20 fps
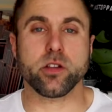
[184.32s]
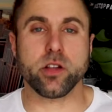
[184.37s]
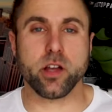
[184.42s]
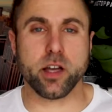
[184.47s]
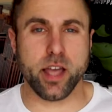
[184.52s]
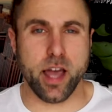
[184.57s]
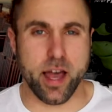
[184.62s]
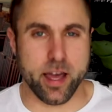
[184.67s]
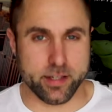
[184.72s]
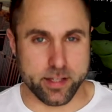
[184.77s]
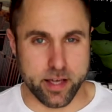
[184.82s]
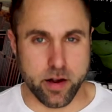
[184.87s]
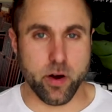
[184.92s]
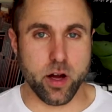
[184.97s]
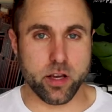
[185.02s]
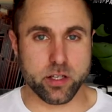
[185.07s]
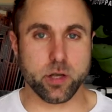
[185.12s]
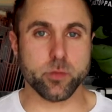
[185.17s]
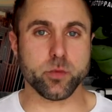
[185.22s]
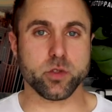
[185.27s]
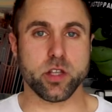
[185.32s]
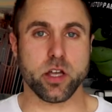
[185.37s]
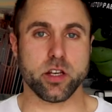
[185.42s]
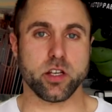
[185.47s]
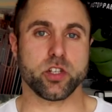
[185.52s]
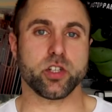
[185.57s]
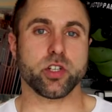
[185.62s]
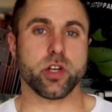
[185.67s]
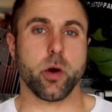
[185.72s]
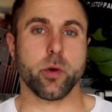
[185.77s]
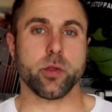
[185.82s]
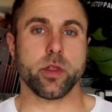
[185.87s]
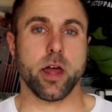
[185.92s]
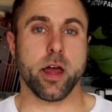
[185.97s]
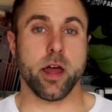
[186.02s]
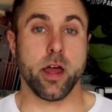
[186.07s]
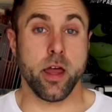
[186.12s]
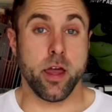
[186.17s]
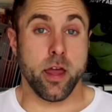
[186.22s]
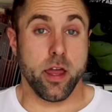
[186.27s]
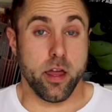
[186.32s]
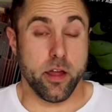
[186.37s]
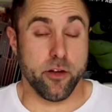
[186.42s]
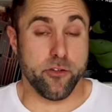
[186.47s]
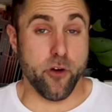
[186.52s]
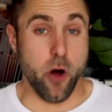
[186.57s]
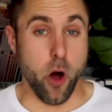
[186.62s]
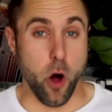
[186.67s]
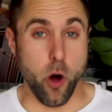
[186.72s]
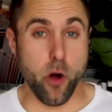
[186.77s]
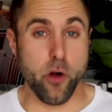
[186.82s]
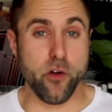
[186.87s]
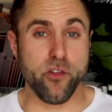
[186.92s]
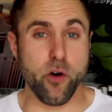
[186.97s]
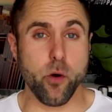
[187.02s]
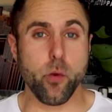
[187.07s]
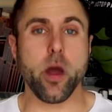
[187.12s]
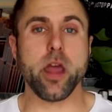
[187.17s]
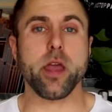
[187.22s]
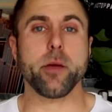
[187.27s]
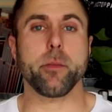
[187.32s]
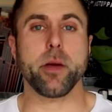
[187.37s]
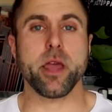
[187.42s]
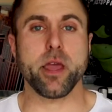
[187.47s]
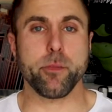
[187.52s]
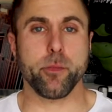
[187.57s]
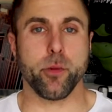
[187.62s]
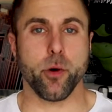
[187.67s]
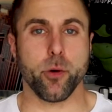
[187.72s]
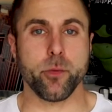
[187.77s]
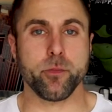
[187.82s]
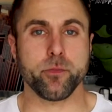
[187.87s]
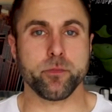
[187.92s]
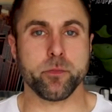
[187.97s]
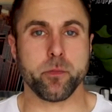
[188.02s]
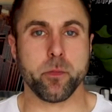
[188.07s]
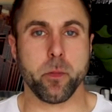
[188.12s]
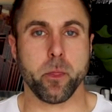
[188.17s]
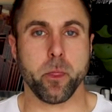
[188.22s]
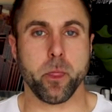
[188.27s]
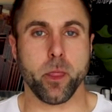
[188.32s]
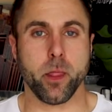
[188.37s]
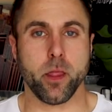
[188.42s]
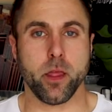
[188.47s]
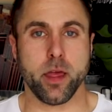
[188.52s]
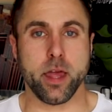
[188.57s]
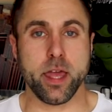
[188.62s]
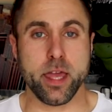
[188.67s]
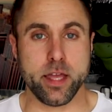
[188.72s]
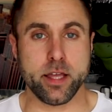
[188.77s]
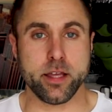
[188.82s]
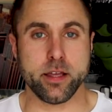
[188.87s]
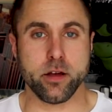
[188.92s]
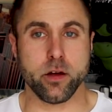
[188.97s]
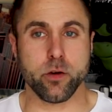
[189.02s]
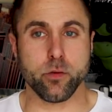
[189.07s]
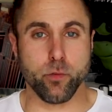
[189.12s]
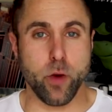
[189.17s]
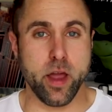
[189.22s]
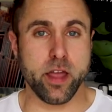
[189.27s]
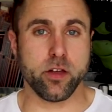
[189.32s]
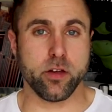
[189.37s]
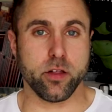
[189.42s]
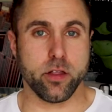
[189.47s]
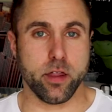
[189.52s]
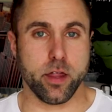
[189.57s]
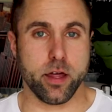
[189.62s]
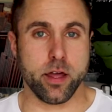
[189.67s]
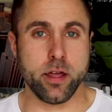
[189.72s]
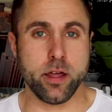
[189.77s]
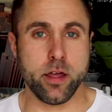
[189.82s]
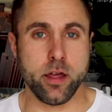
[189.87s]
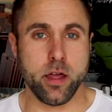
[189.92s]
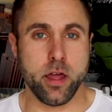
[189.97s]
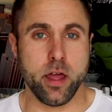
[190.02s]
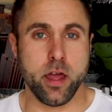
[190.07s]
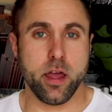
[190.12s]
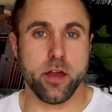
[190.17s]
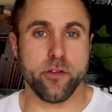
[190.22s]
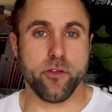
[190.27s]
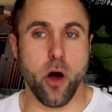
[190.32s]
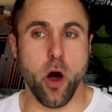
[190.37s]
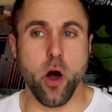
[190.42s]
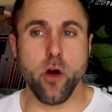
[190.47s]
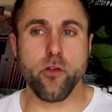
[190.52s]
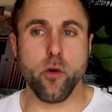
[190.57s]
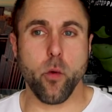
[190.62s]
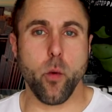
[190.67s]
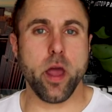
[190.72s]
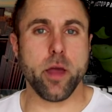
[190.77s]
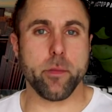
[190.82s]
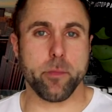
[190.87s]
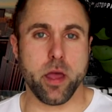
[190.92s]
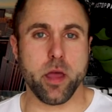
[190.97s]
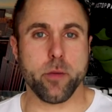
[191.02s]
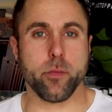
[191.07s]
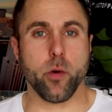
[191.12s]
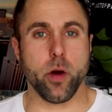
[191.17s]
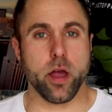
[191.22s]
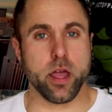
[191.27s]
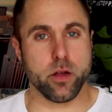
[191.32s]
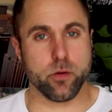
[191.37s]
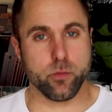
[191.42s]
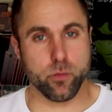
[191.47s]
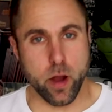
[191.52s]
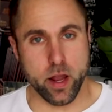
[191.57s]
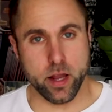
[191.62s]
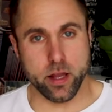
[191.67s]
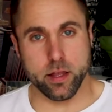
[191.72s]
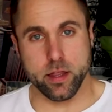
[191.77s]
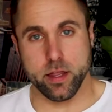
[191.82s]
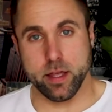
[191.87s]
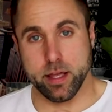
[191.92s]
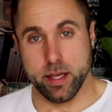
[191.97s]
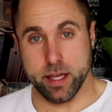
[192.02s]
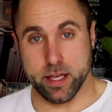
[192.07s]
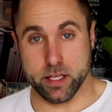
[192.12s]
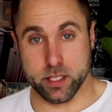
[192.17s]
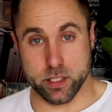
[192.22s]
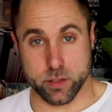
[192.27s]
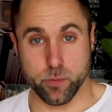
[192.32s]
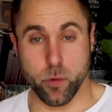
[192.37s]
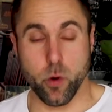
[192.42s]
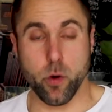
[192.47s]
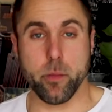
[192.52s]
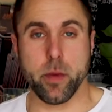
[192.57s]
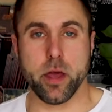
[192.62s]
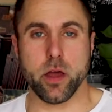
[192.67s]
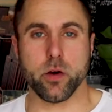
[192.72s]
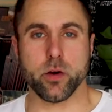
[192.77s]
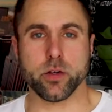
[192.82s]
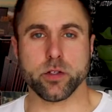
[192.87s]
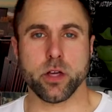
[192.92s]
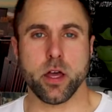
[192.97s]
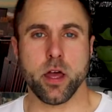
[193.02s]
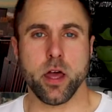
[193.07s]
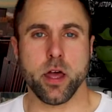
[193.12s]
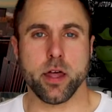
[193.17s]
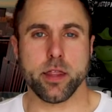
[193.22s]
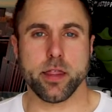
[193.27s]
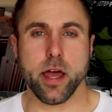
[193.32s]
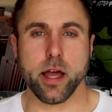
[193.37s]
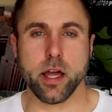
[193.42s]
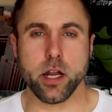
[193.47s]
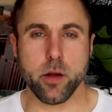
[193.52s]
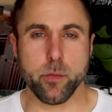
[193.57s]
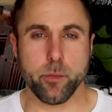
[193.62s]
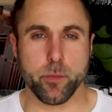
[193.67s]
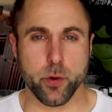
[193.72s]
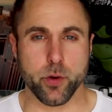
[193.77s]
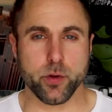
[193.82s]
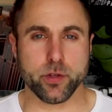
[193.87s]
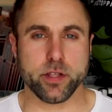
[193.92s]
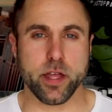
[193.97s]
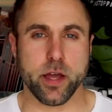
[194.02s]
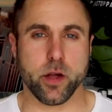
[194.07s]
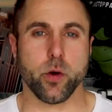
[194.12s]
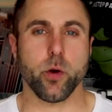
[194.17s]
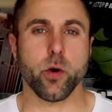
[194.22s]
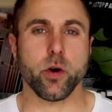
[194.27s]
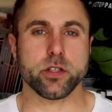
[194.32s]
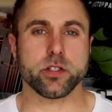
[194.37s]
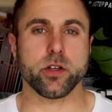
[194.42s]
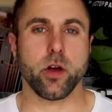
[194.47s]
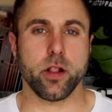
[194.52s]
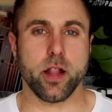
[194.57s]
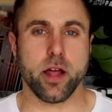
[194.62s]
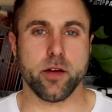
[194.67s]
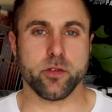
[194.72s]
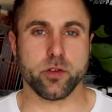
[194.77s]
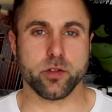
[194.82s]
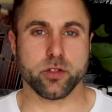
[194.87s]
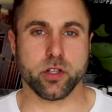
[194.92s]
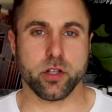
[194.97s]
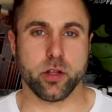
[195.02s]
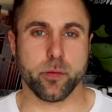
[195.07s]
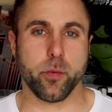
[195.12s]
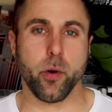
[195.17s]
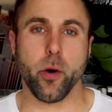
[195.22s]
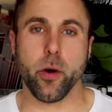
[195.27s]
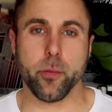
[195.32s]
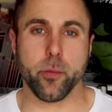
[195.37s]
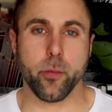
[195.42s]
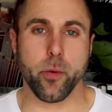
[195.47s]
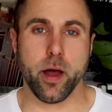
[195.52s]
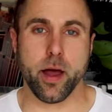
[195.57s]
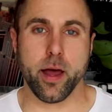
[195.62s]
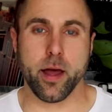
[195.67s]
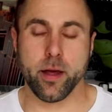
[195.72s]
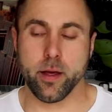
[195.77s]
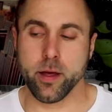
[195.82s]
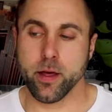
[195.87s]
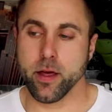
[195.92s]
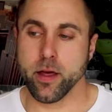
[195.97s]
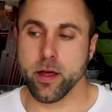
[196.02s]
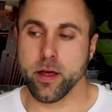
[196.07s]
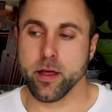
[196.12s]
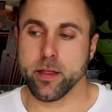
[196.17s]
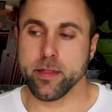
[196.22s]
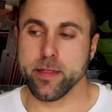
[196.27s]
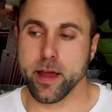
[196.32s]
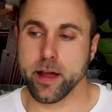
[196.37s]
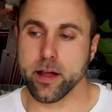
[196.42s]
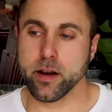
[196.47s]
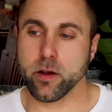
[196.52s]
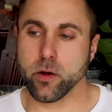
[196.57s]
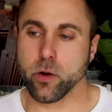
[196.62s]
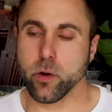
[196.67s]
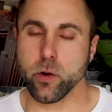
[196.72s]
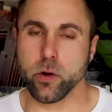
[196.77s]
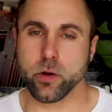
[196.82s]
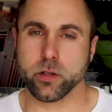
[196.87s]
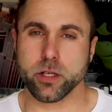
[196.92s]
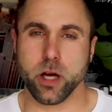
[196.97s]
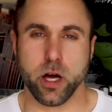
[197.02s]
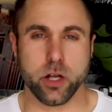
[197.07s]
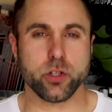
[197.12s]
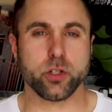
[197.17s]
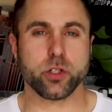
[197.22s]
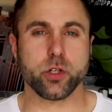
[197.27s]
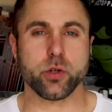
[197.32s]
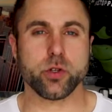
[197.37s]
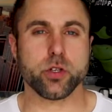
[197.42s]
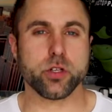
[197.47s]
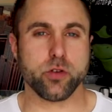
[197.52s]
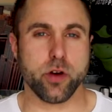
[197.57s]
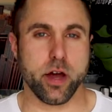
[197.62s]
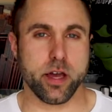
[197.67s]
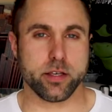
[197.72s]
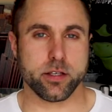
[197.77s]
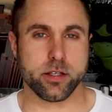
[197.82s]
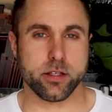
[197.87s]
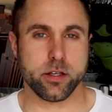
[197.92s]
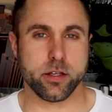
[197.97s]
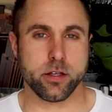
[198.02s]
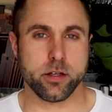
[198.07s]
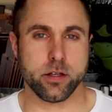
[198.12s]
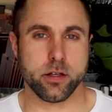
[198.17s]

look at is there are some studies showing that if overweight people eat regularly, if overweight people eat regularly, eat small meals, they're going to boost their cortisol levels to the point where they're going to cause undue stress.